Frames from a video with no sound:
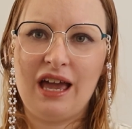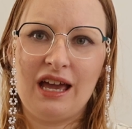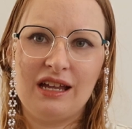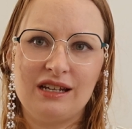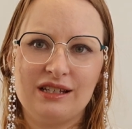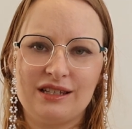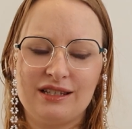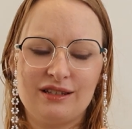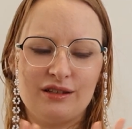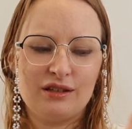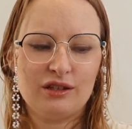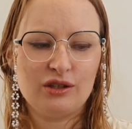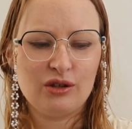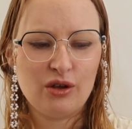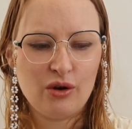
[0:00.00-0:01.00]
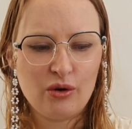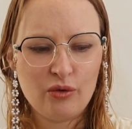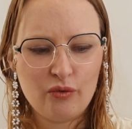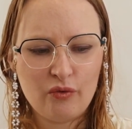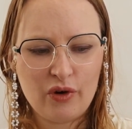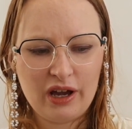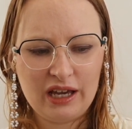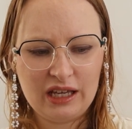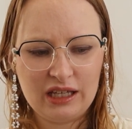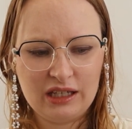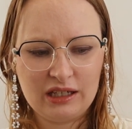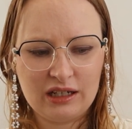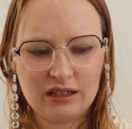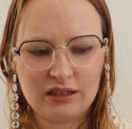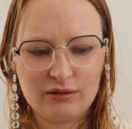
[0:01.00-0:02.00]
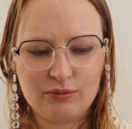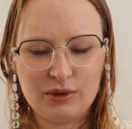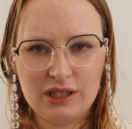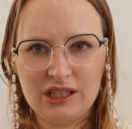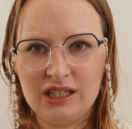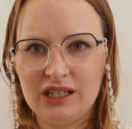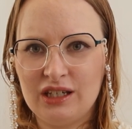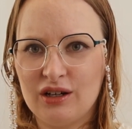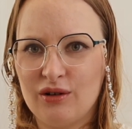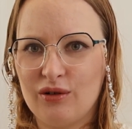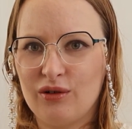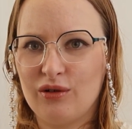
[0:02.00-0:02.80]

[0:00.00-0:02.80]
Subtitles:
and it's no way going to be